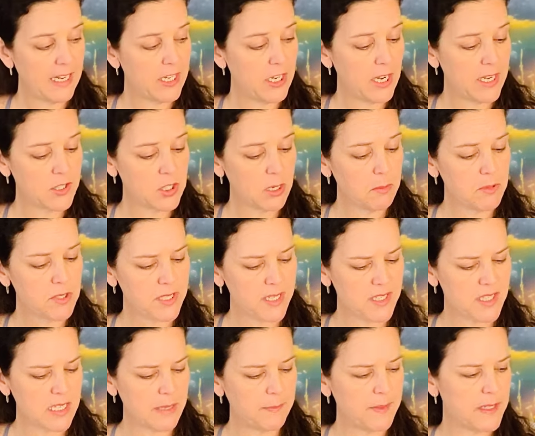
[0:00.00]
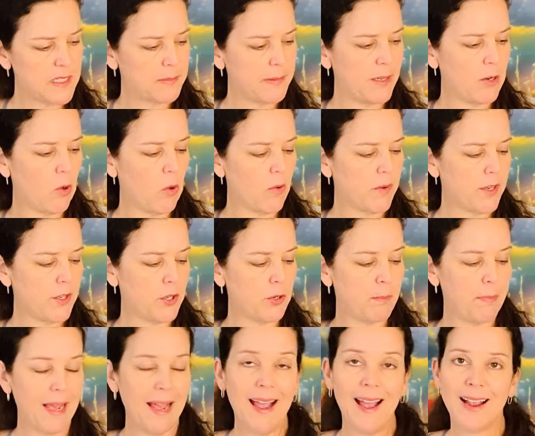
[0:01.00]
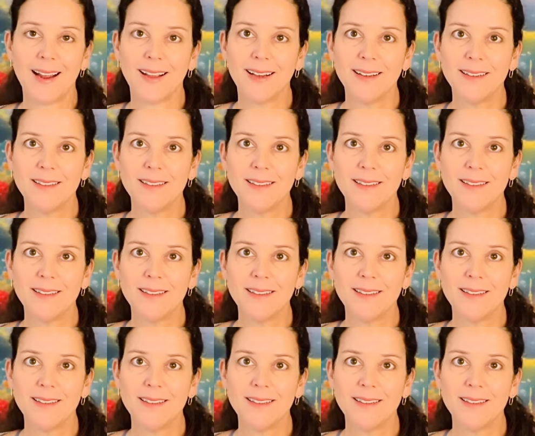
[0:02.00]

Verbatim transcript: it's almost like something's been holding you back.